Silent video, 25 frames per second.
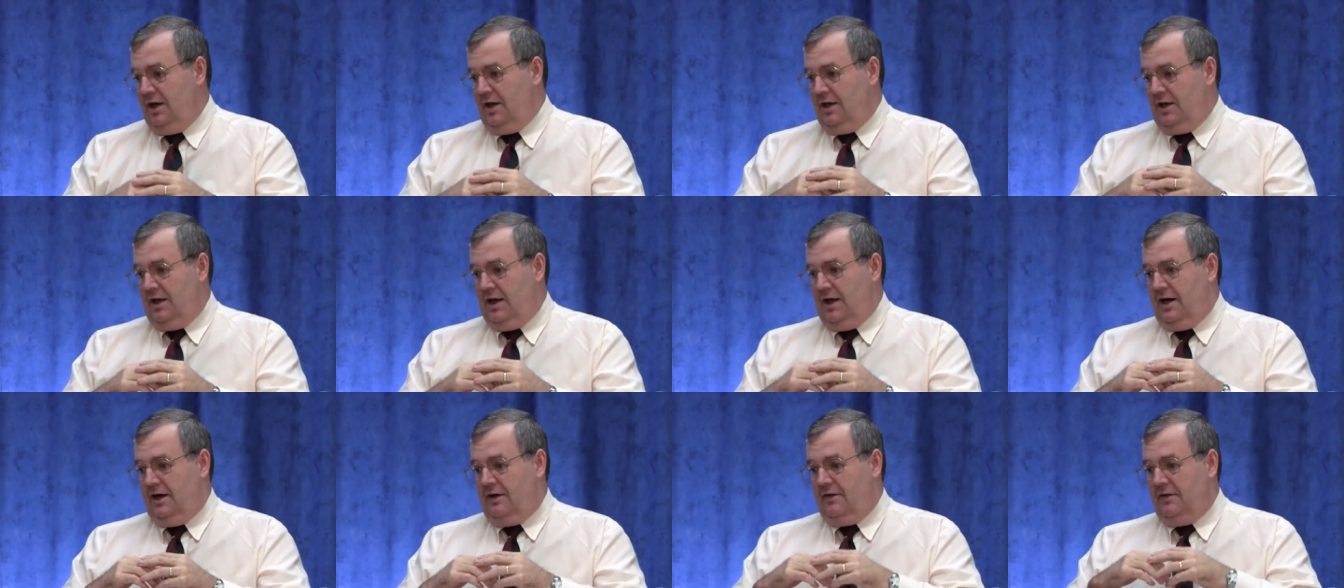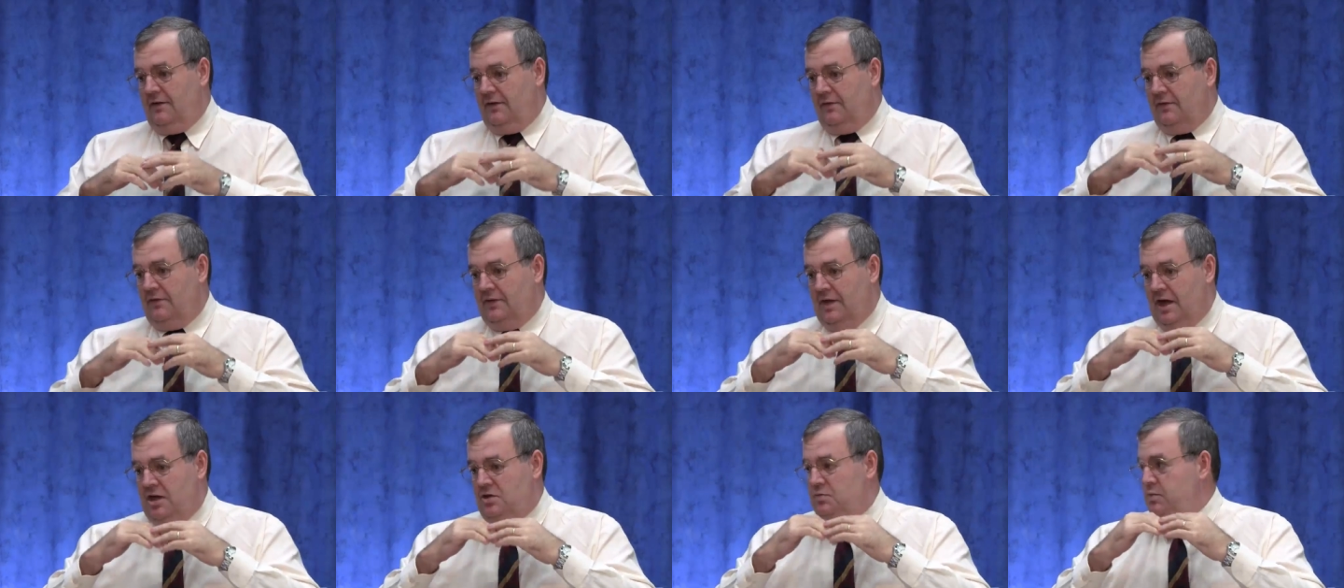Now,
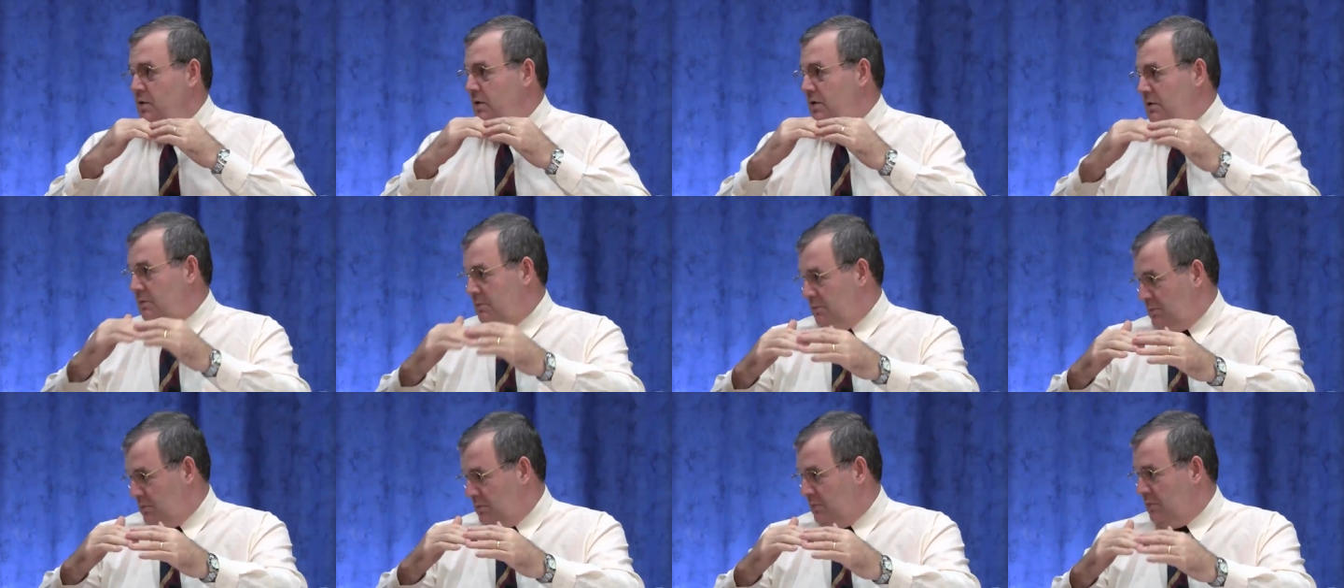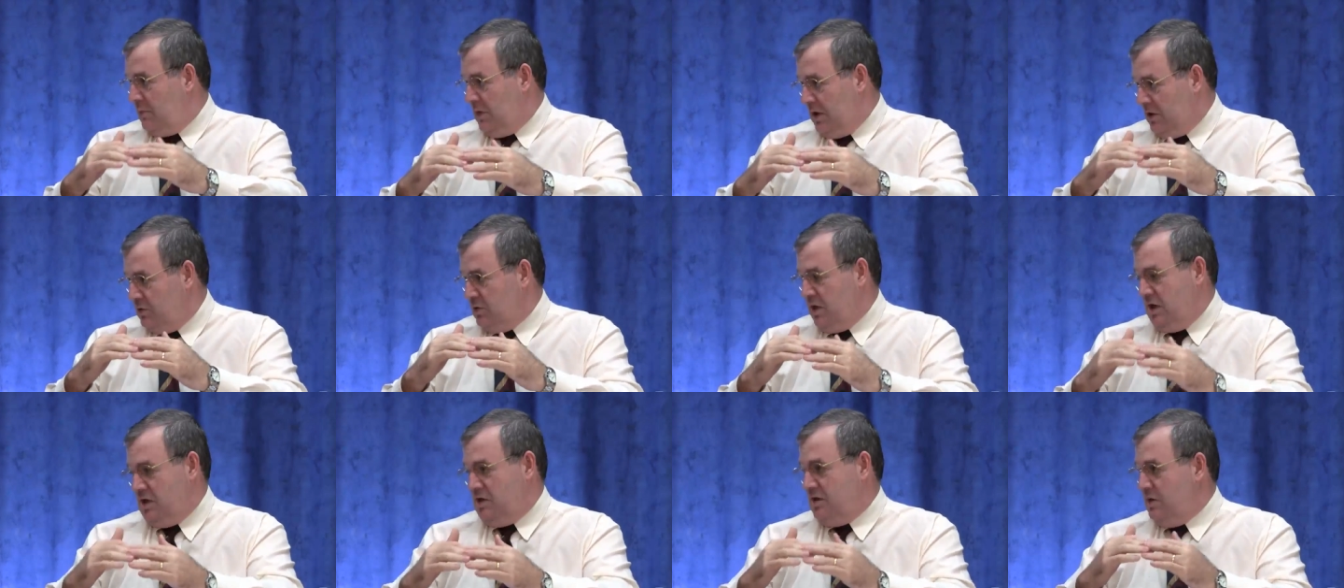that's what,
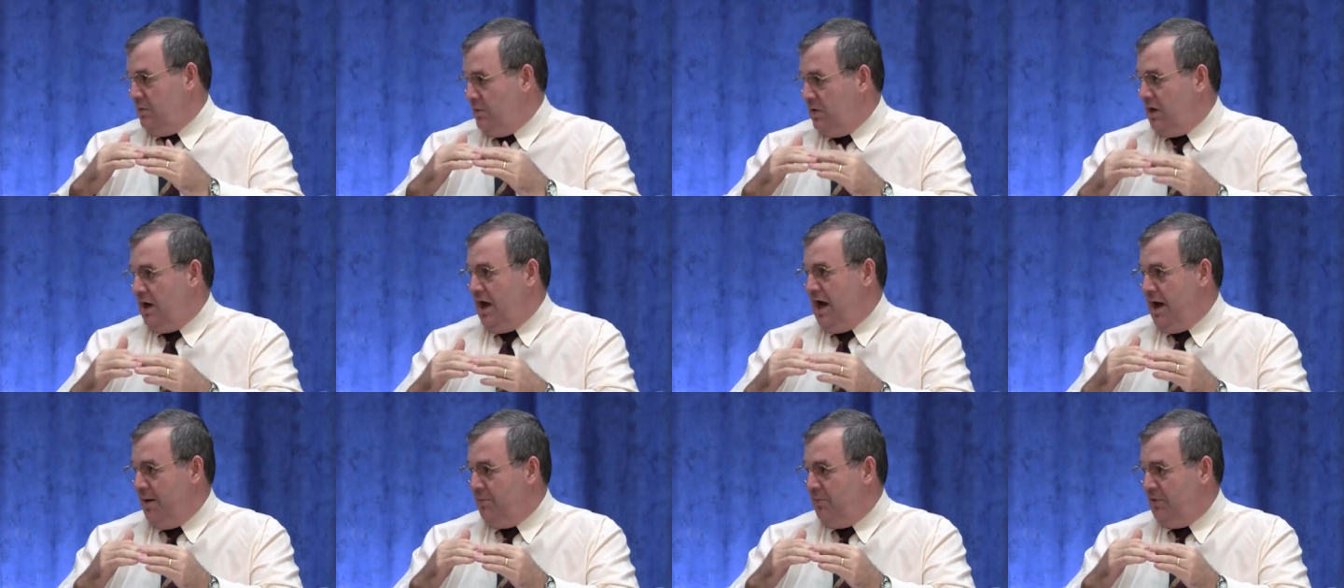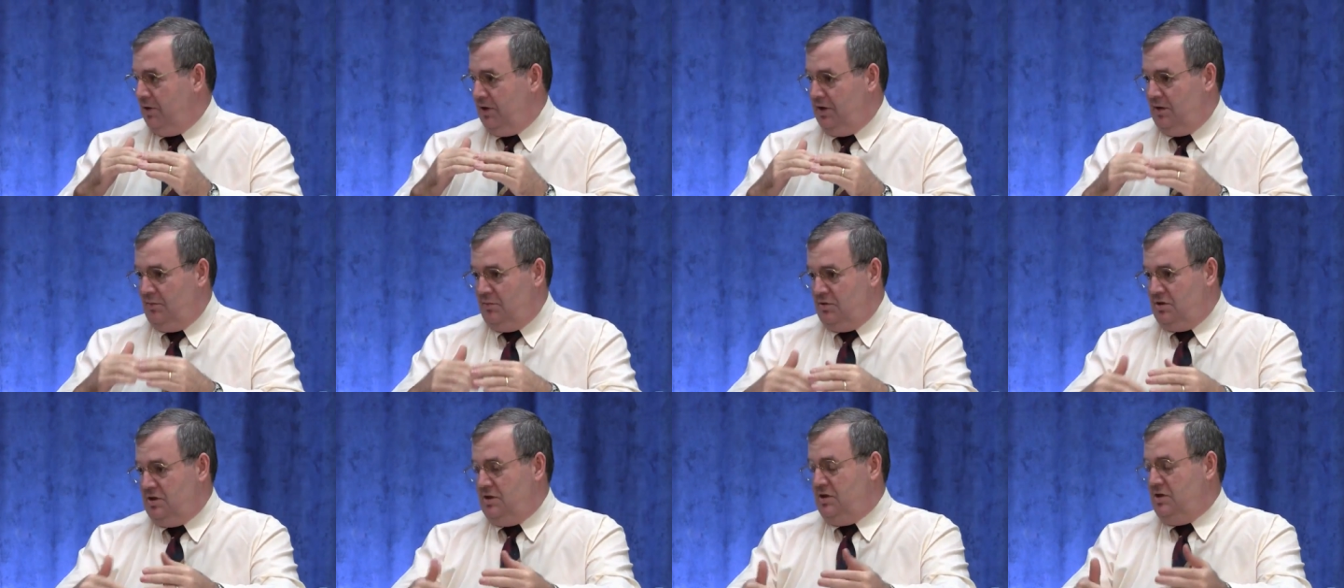that's actually what happened and
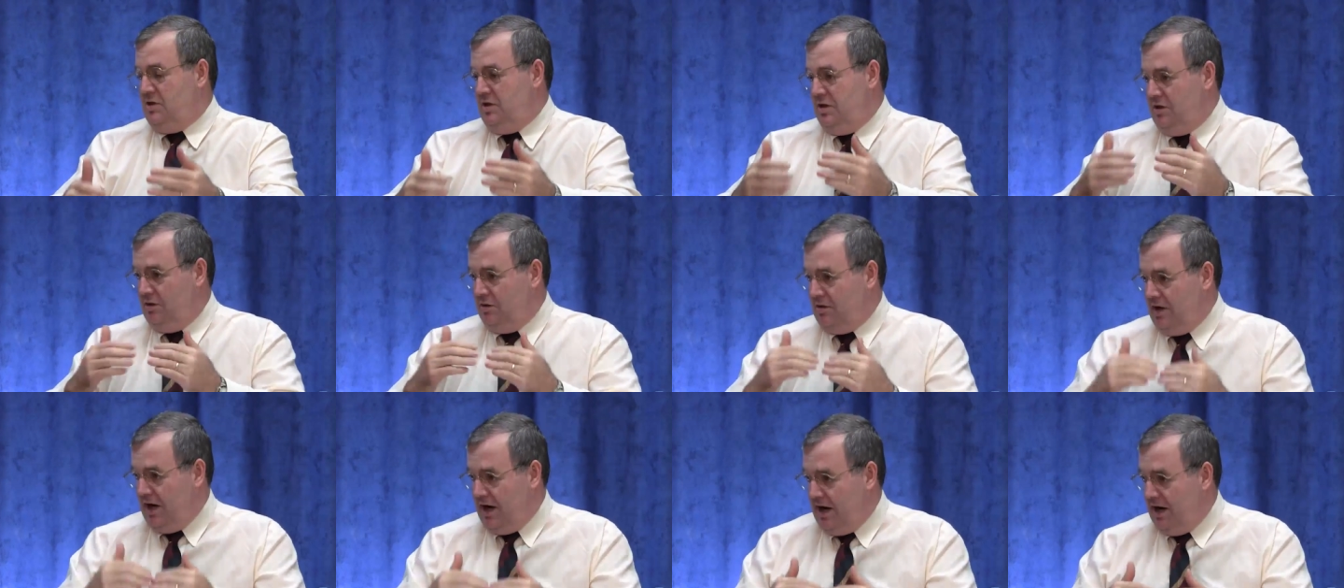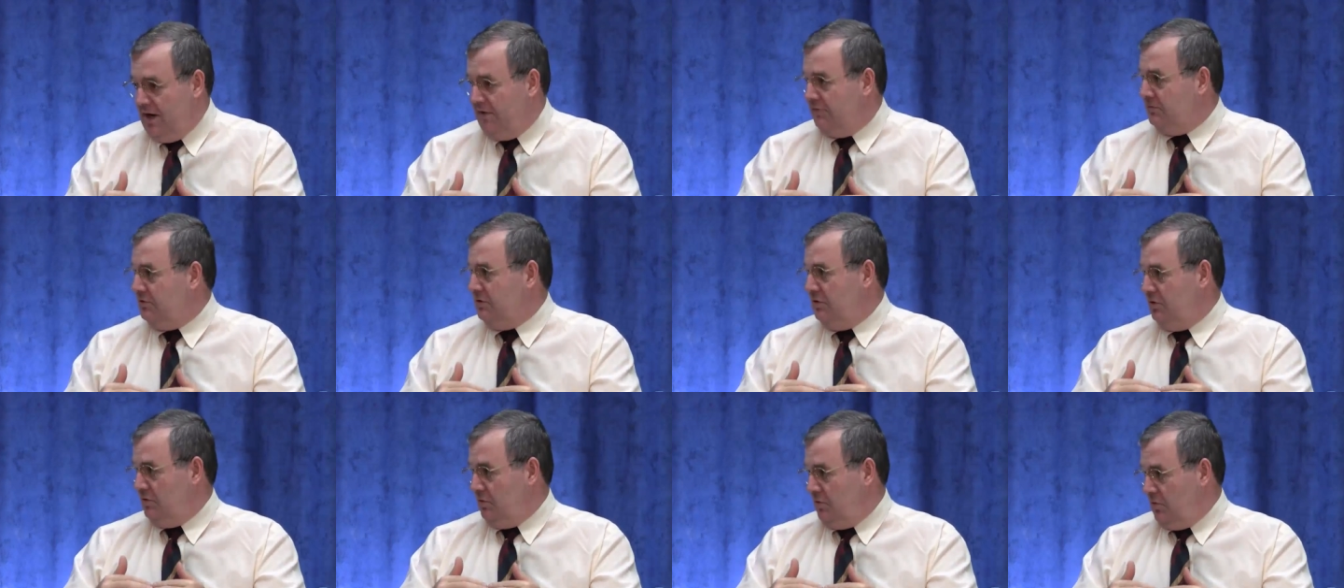it was continued
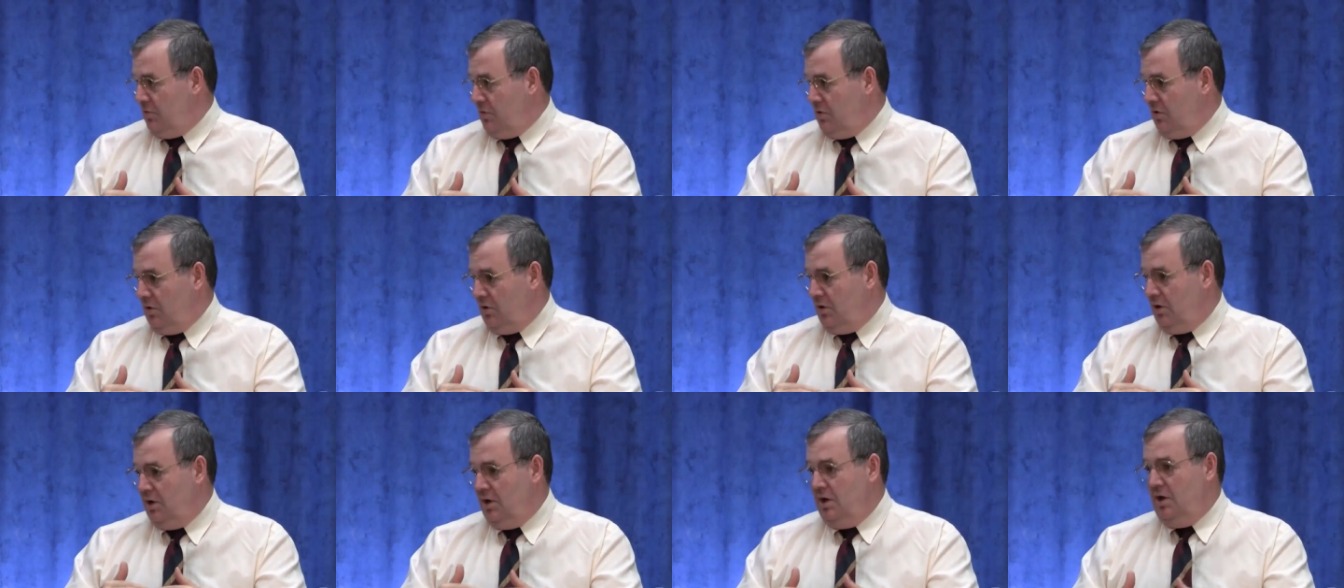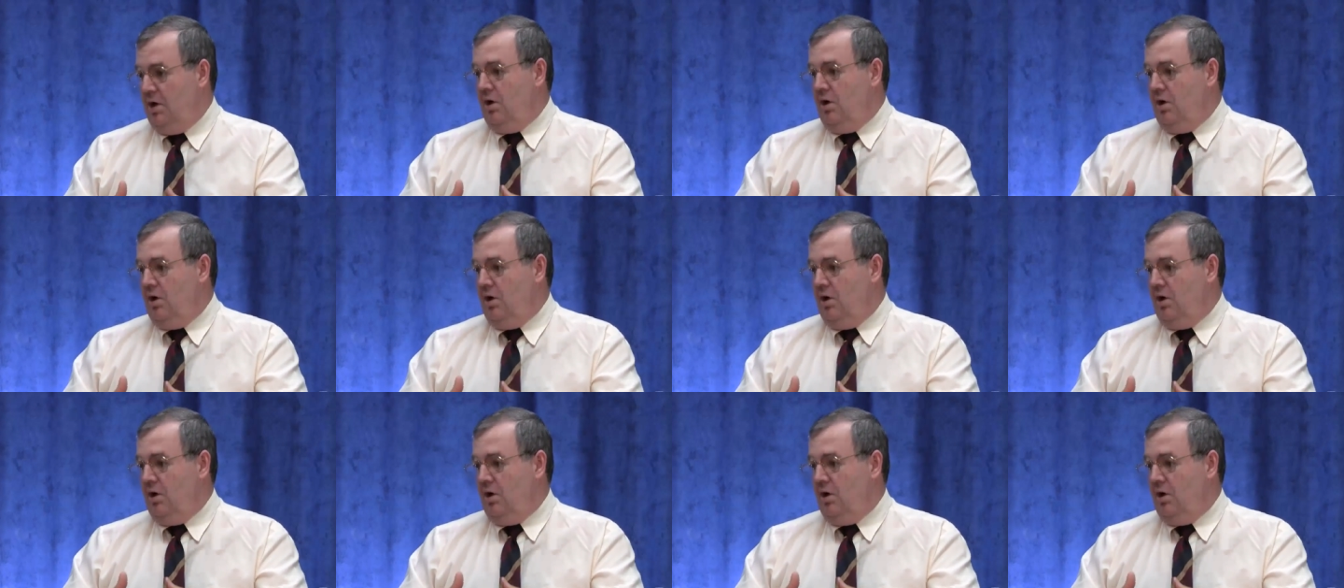after the war.